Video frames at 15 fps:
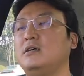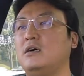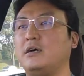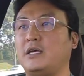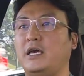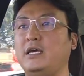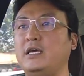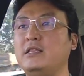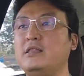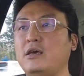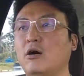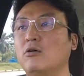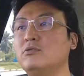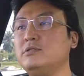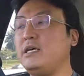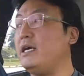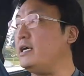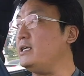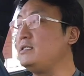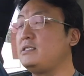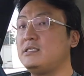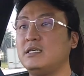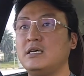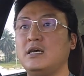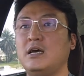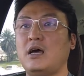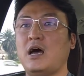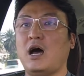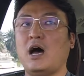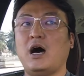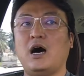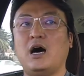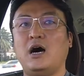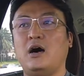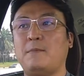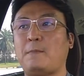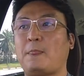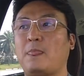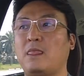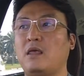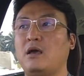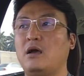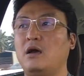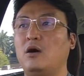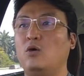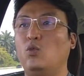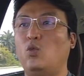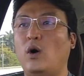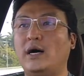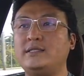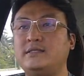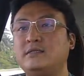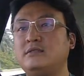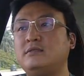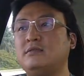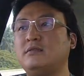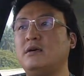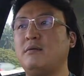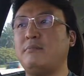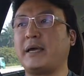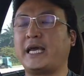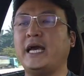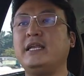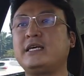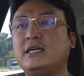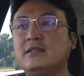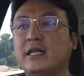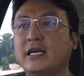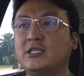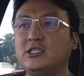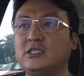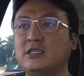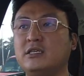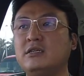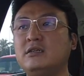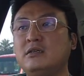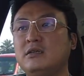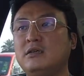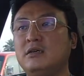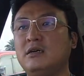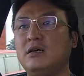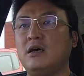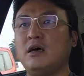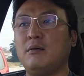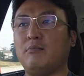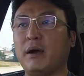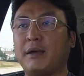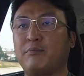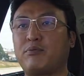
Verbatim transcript: Okay, in the old days, uh, one mechanical engineer might